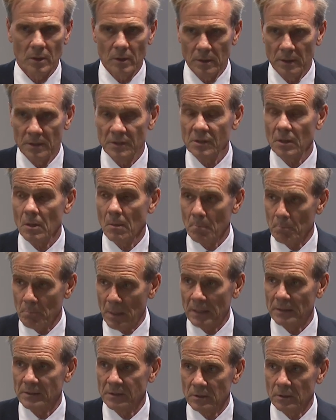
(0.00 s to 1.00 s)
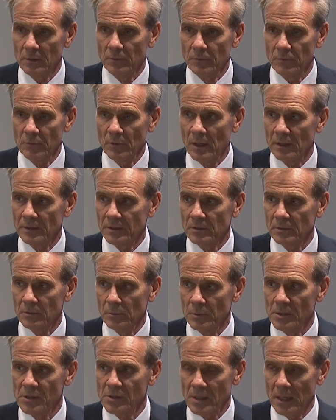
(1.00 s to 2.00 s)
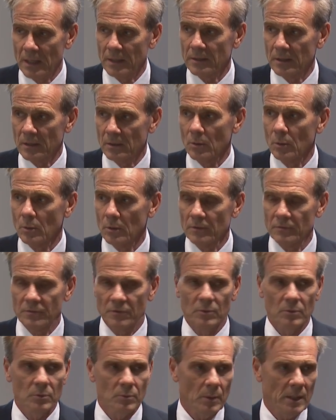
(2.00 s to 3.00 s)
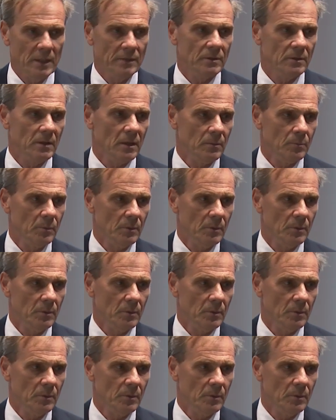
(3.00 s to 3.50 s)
it's compulsory for us to recycle all the food waste that